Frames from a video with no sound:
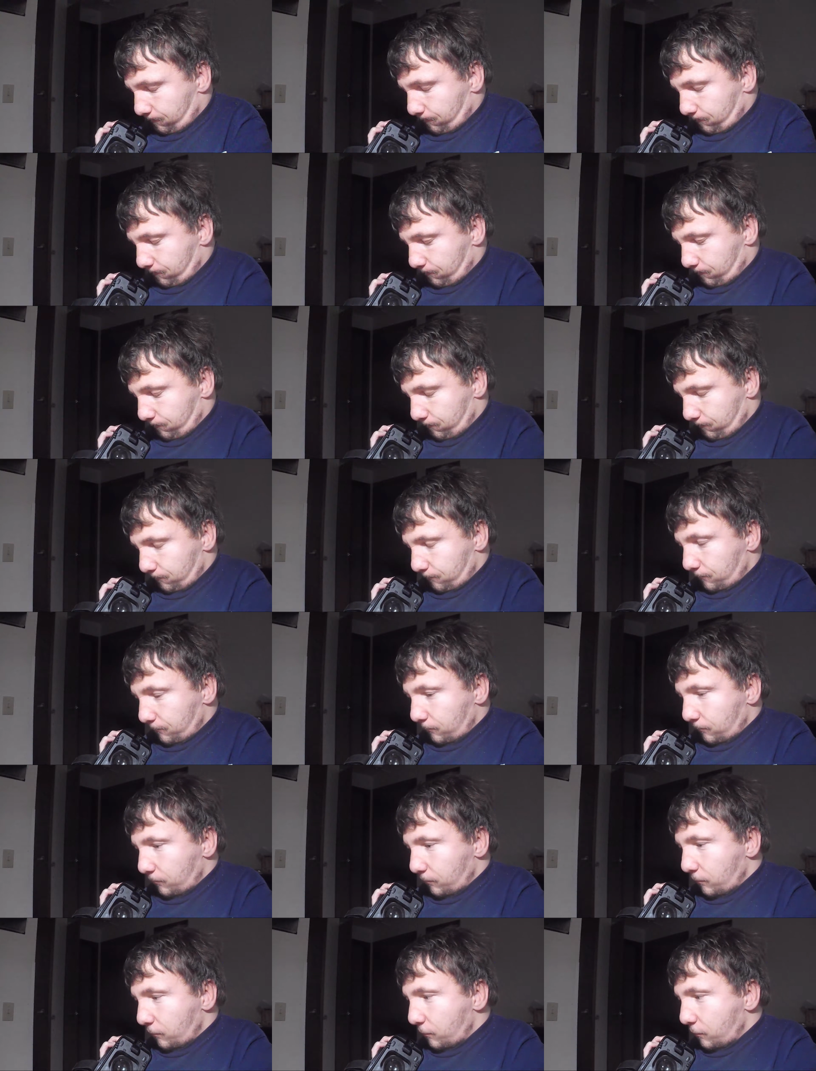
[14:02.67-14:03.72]

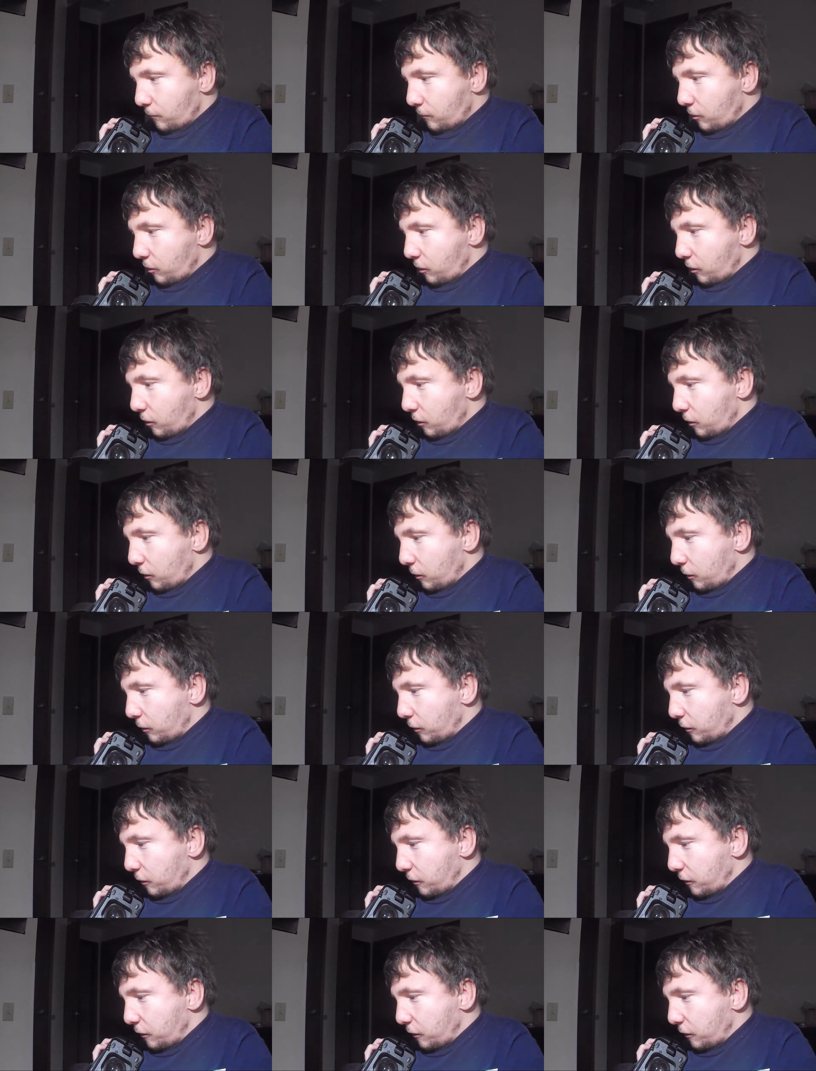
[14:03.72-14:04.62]
Nothing is said.